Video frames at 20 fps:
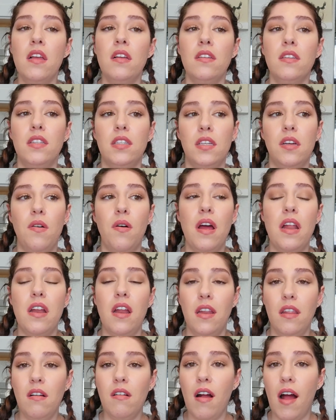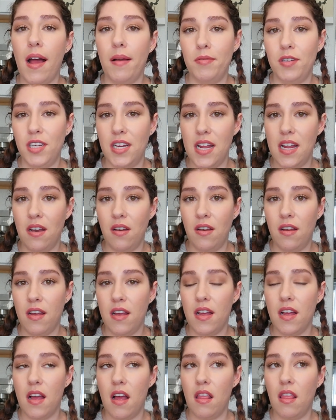So another option,
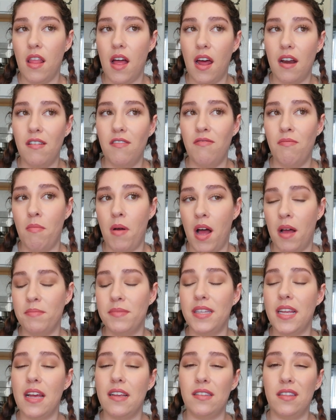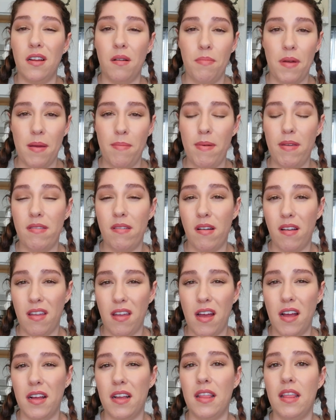a lot of moms, as their babies are
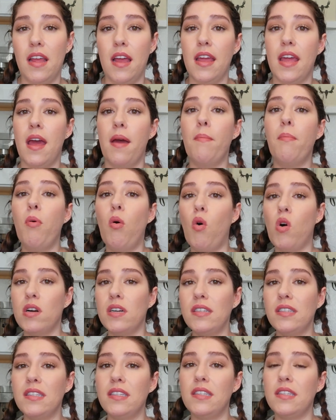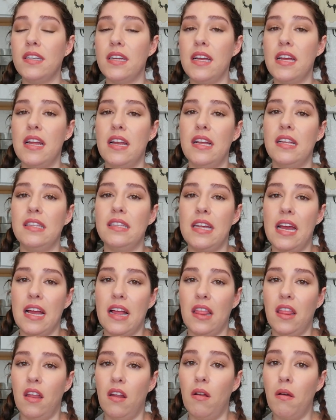young, they get ports, and it's like
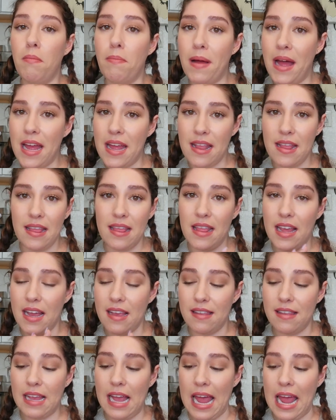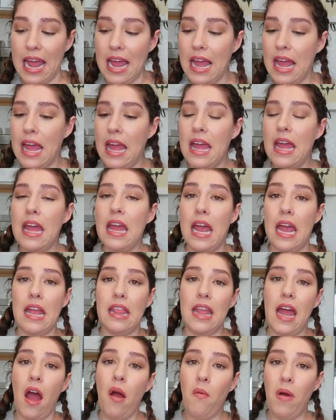a little button, they say,
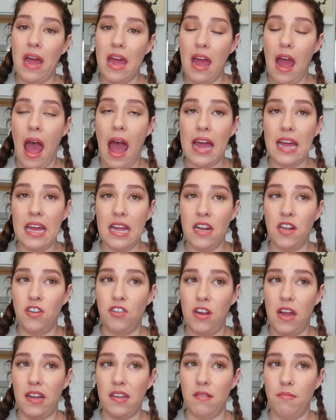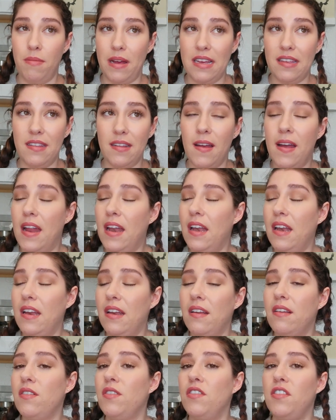and that way I can inject my
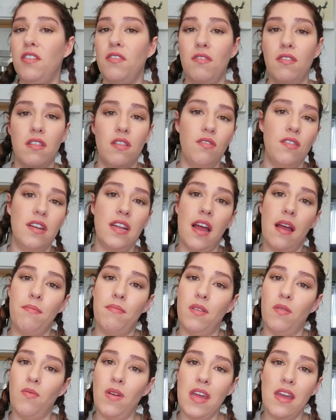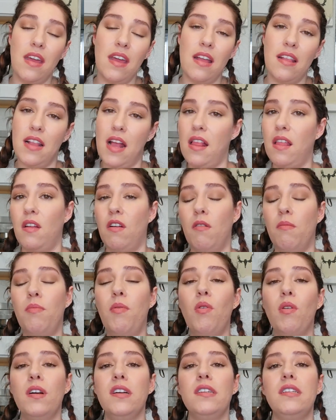son 2 to 3 times a week in that little
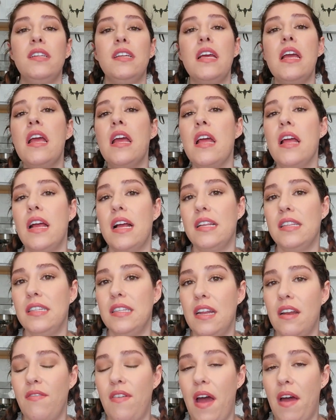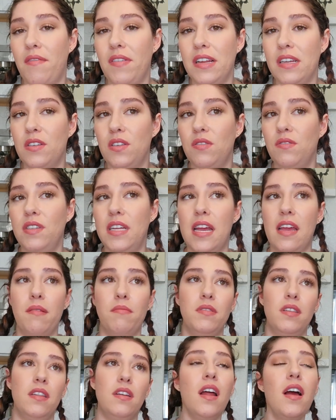port instead of having to take
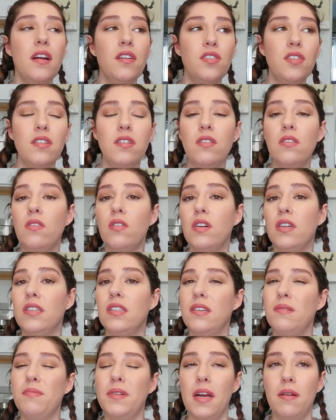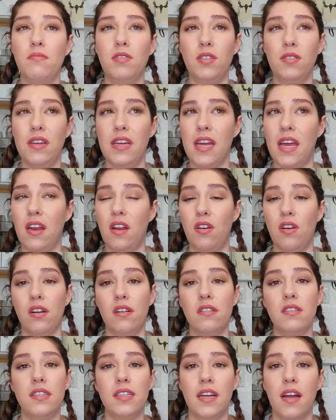him to the doctor. Or sometimes you can get a
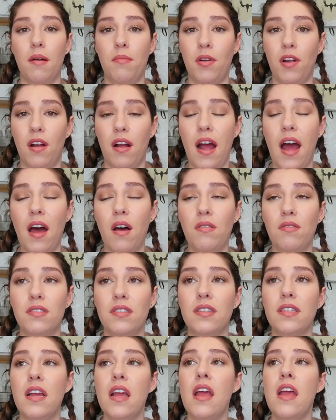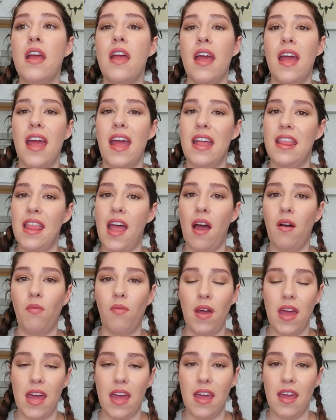nurse to come to your house, and that
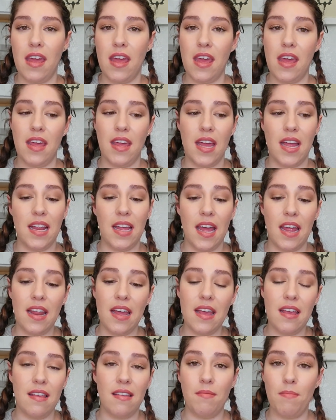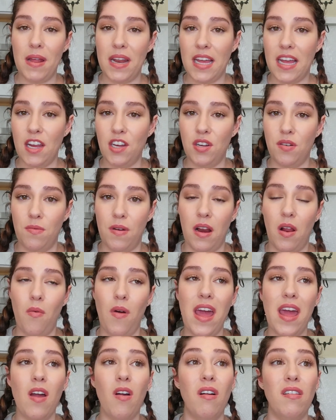way he can get his medication right
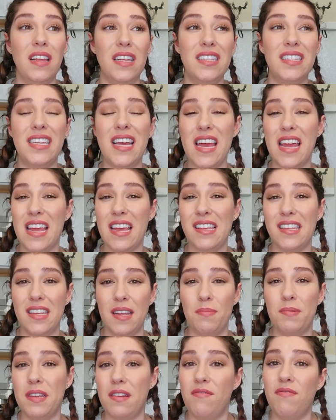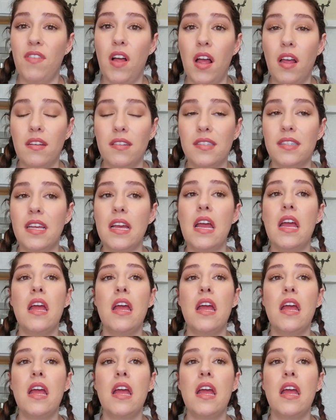away. Or let's say he slips and falls,